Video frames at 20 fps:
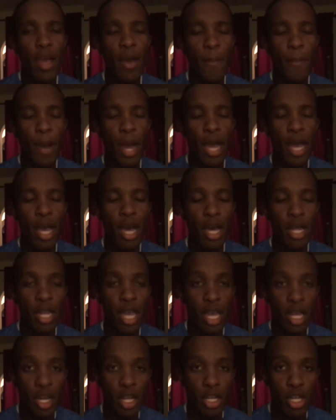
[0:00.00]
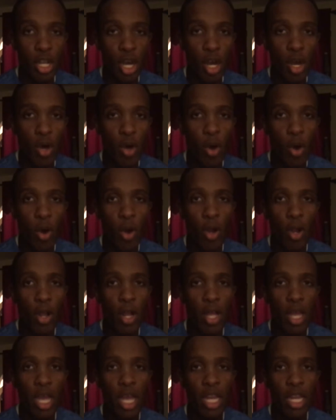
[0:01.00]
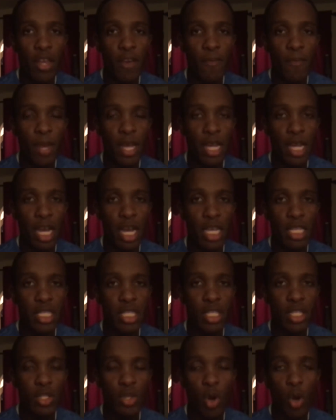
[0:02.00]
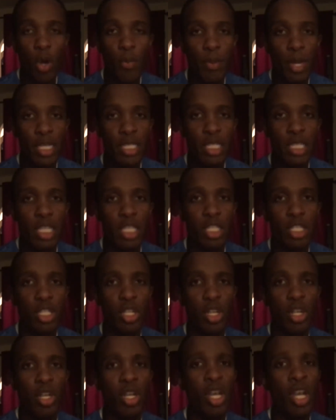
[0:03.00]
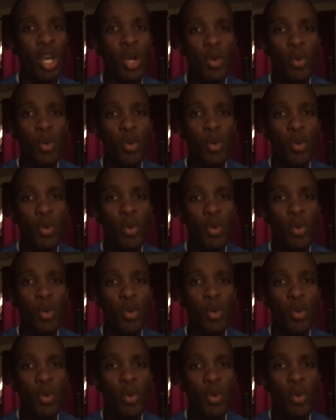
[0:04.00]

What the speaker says: an adult or any of my cousins or my sister,